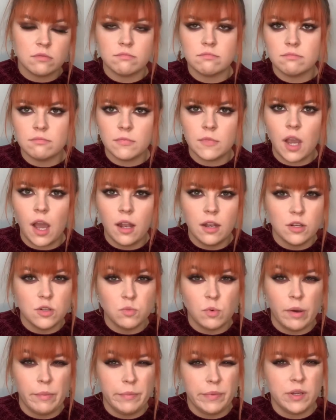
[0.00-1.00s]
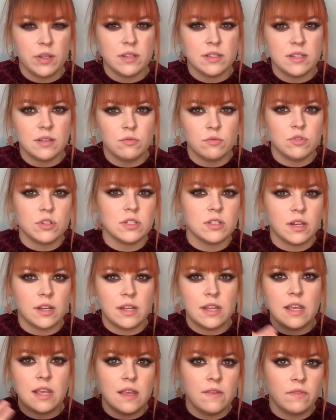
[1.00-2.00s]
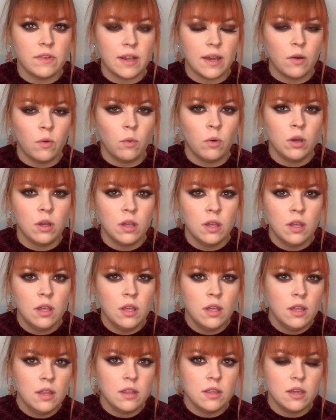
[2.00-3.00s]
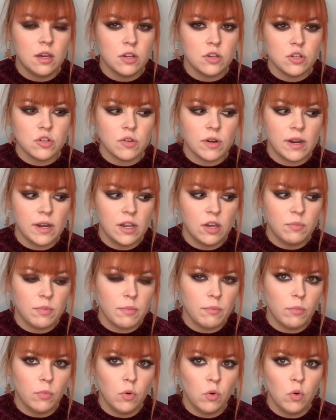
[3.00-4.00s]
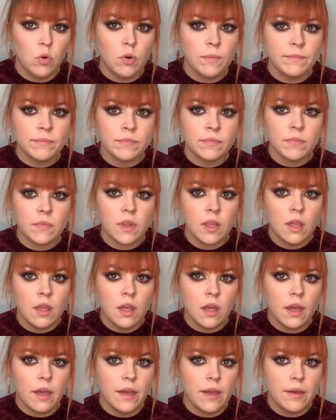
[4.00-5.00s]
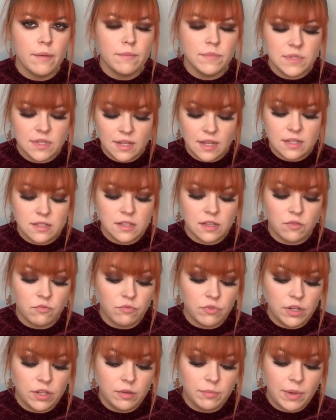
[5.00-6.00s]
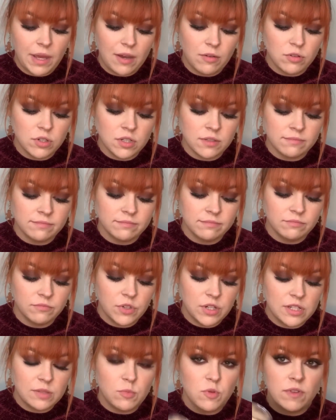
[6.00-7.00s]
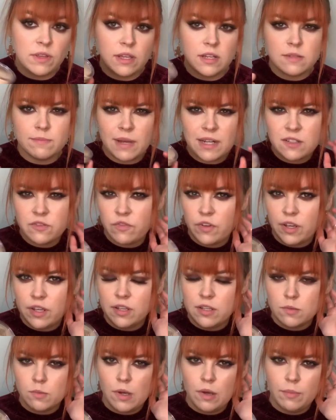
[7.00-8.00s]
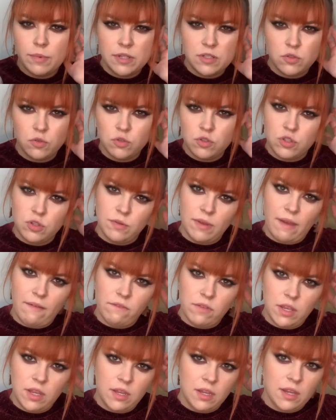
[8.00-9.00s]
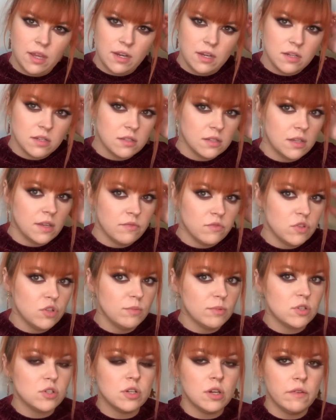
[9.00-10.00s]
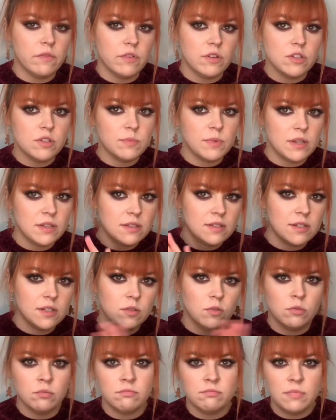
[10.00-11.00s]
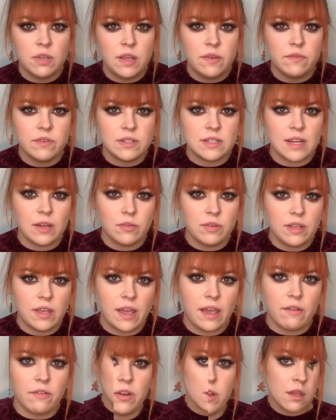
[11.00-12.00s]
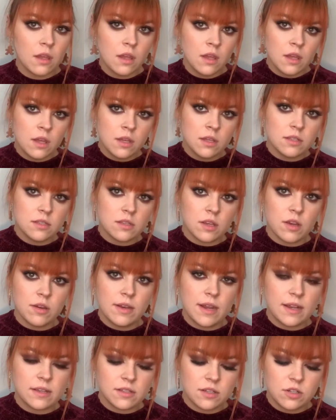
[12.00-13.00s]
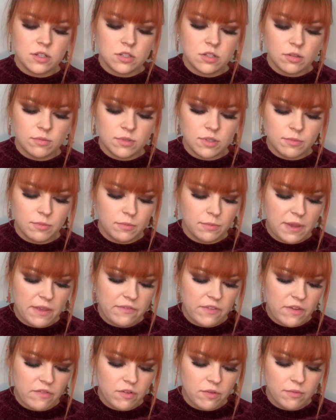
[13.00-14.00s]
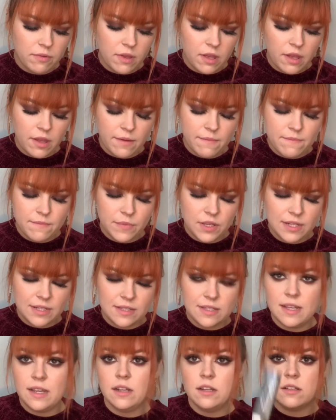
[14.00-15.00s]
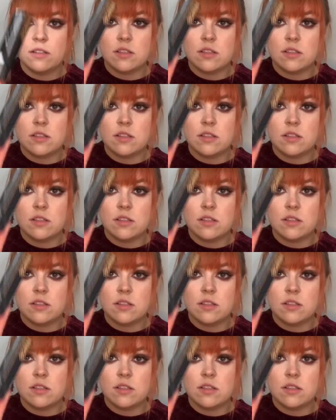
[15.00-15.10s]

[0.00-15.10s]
coloured one because it will just kind of even out the under eye a little bit more. So that's like a really good powder, really smoothing. It's mattifying as well, but it's not too heavy and it doesn't give too much coverage, but it still evens out the area. So next I just topped up on my favourite concealers. So